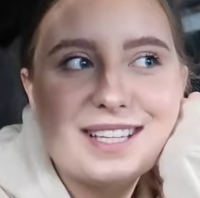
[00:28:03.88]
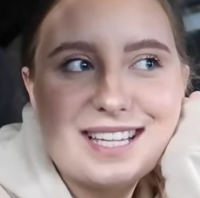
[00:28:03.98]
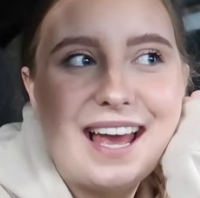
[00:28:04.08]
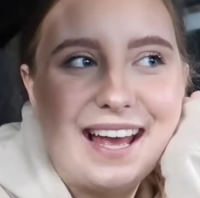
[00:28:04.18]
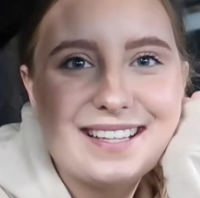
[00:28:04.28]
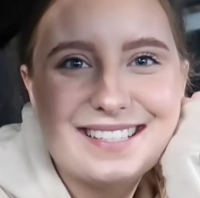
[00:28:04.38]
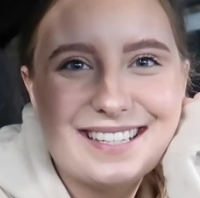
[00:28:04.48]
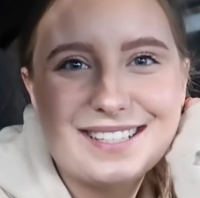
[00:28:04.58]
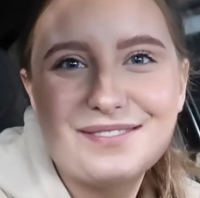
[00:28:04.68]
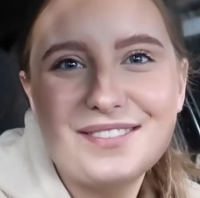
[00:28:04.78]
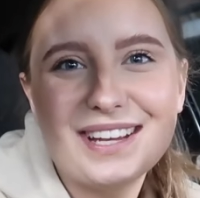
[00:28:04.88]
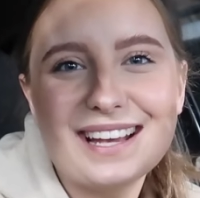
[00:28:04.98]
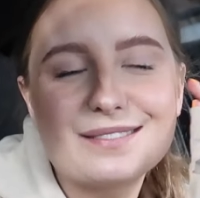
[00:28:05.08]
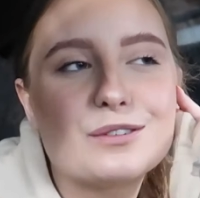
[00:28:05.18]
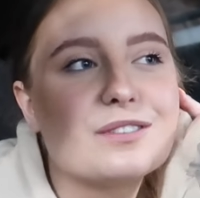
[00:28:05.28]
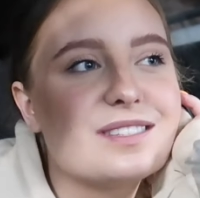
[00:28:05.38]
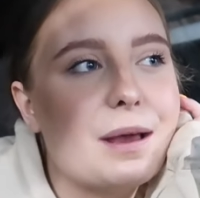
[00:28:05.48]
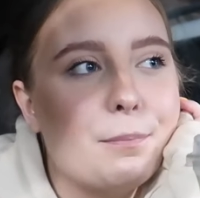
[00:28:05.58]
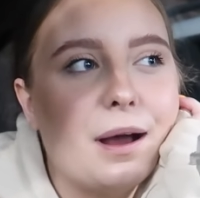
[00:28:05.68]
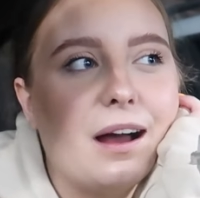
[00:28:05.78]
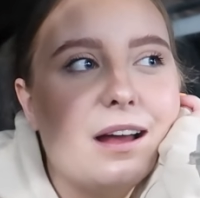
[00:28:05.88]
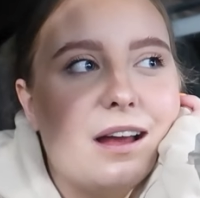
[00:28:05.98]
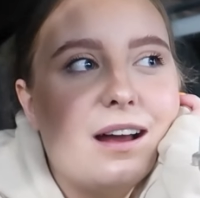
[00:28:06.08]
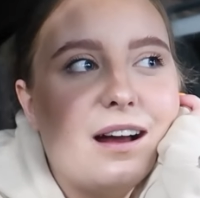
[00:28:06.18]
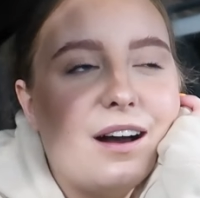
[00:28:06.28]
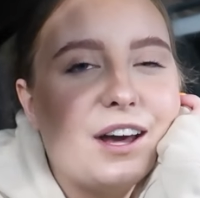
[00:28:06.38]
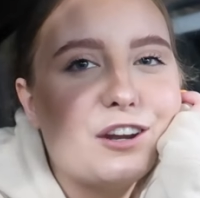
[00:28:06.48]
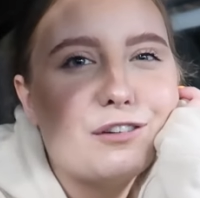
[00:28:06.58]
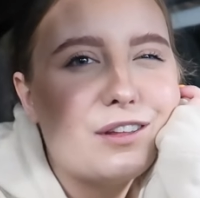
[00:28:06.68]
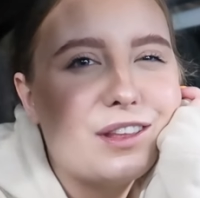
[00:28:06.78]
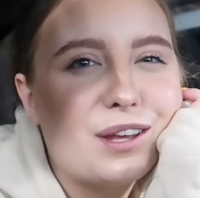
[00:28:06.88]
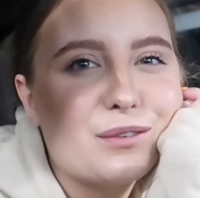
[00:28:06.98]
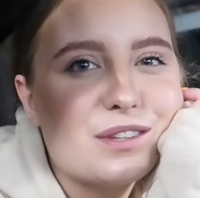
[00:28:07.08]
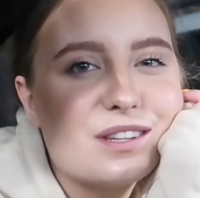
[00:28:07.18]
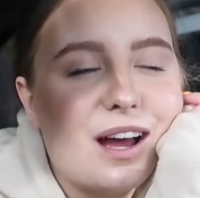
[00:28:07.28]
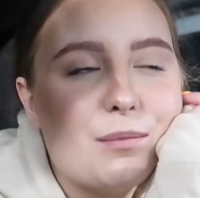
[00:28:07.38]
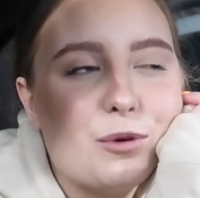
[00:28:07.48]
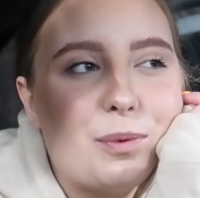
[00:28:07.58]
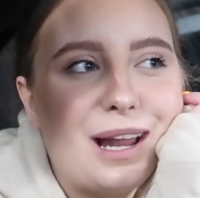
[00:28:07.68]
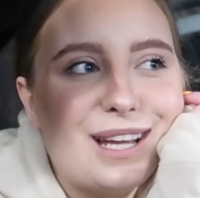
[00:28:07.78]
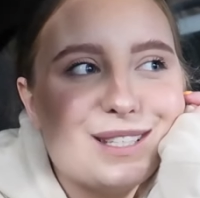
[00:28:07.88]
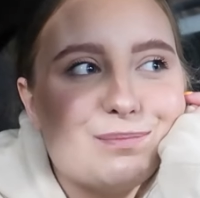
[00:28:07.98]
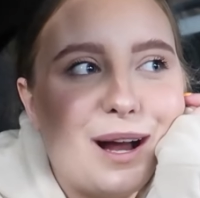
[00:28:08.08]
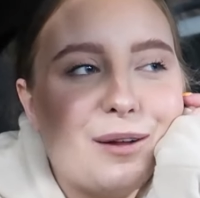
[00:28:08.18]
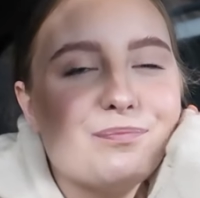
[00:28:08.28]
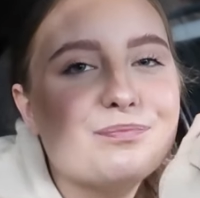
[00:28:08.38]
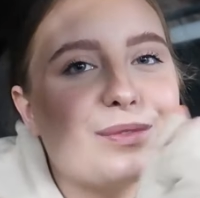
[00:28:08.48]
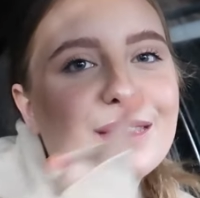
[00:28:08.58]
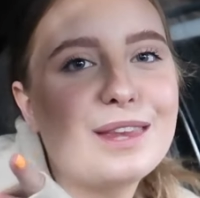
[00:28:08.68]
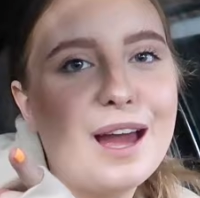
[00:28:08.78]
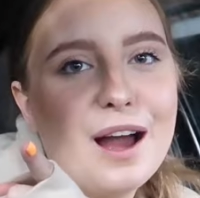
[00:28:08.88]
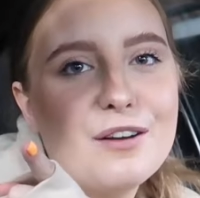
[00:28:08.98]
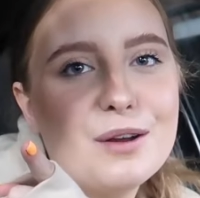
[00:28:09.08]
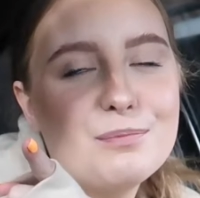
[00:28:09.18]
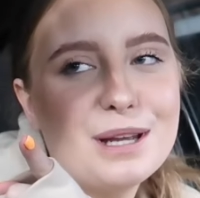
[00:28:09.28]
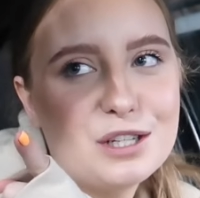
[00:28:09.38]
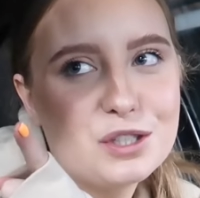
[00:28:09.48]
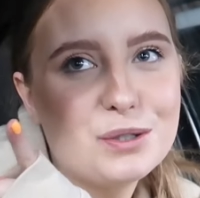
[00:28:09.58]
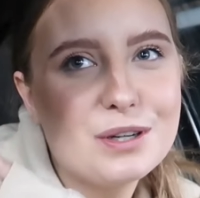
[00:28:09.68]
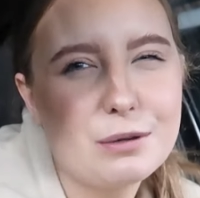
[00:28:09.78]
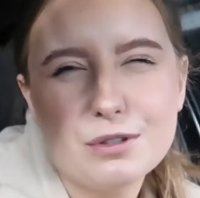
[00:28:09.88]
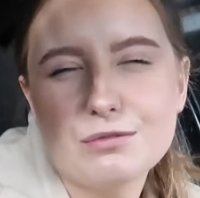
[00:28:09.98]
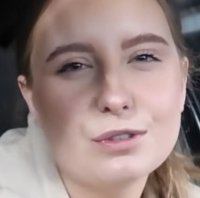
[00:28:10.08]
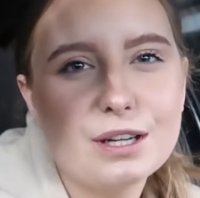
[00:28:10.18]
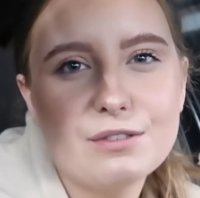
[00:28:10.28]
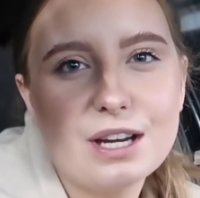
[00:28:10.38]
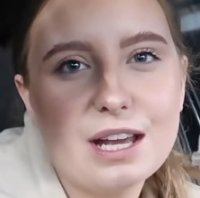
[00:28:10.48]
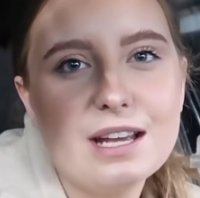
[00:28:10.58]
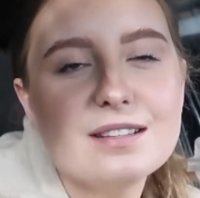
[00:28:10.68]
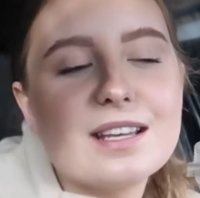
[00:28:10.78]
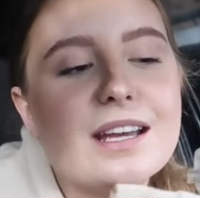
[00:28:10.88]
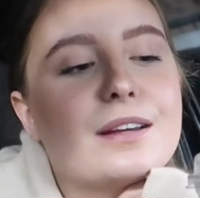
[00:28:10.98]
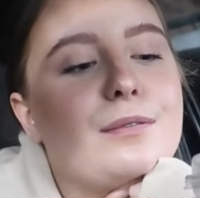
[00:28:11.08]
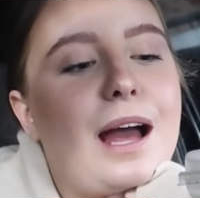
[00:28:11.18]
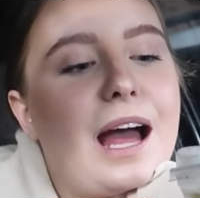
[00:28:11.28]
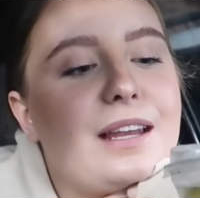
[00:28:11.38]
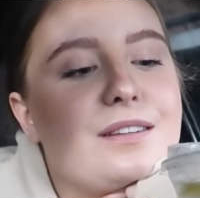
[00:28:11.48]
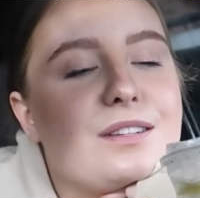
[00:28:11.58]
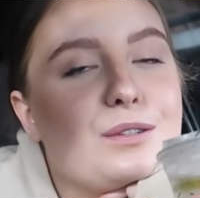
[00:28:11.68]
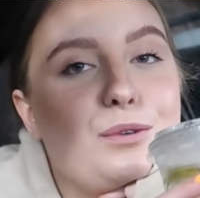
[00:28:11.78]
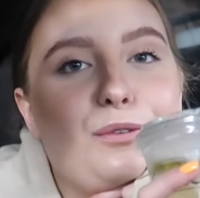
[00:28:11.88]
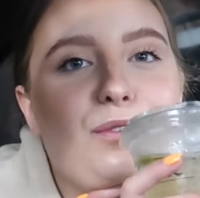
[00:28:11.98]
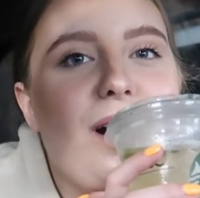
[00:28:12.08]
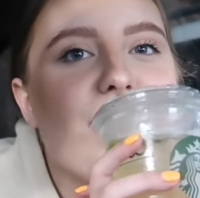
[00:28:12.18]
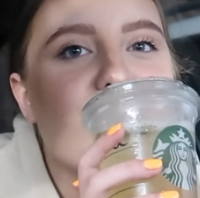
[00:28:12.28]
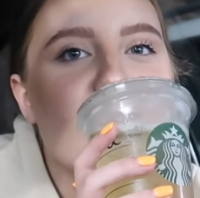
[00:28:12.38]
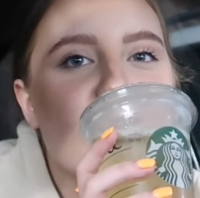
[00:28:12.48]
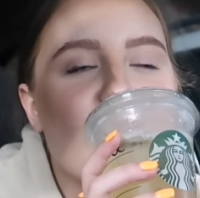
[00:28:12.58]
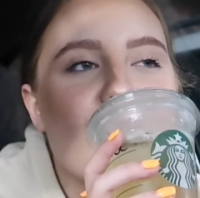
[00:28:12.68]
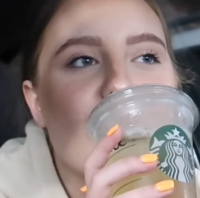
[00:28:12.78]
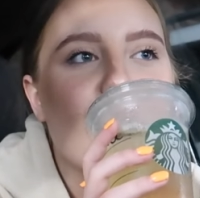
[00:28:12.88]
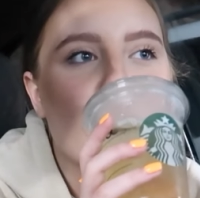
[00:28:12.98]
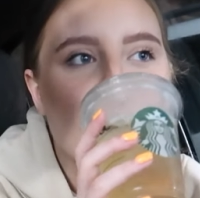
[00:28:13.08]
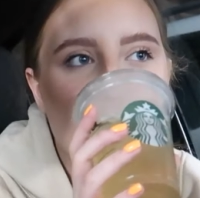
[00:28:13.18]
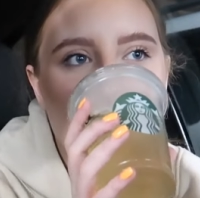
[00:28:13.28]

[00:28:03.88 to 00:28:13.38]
in the test just to maybe get some content, but I don't really think it was the time or place, but be assured it was really, really easy and all fine. So yeah.